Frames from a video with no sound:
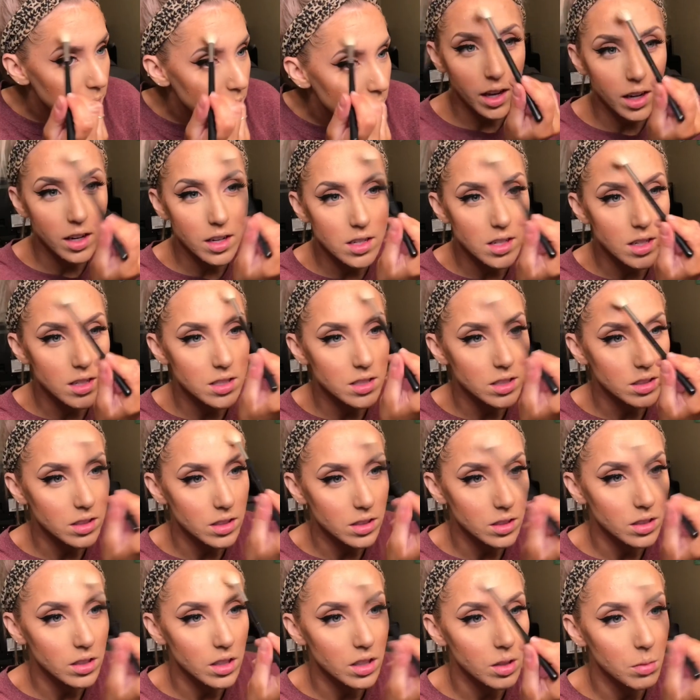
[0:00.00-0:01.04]
Kind of dust a
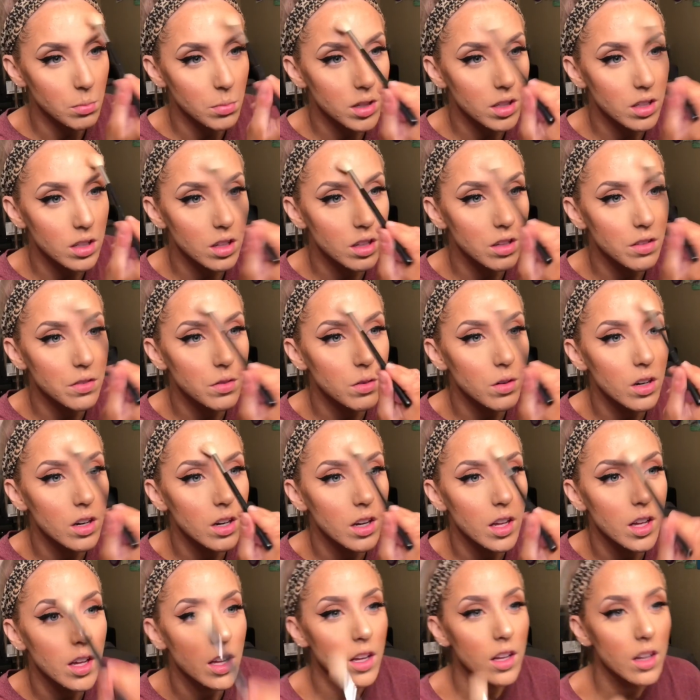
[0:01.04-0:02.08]
little on the middle of the
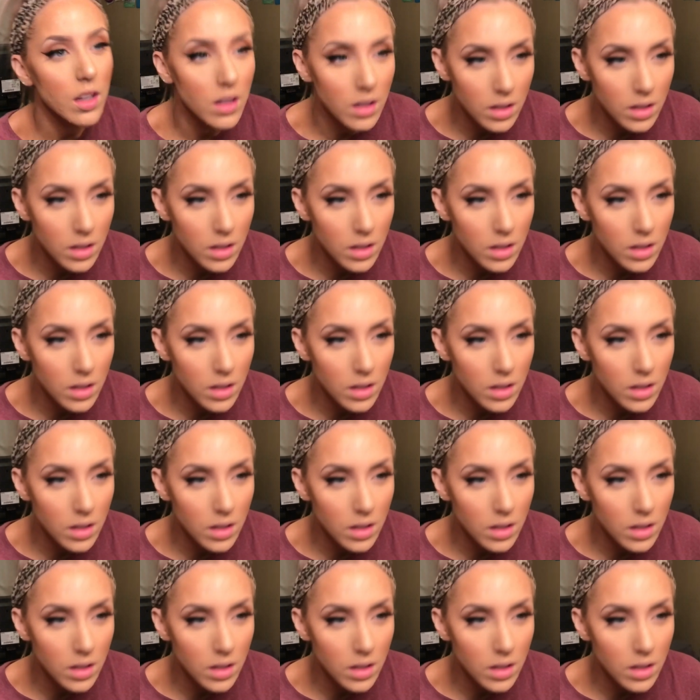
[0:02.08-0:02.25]
forehead.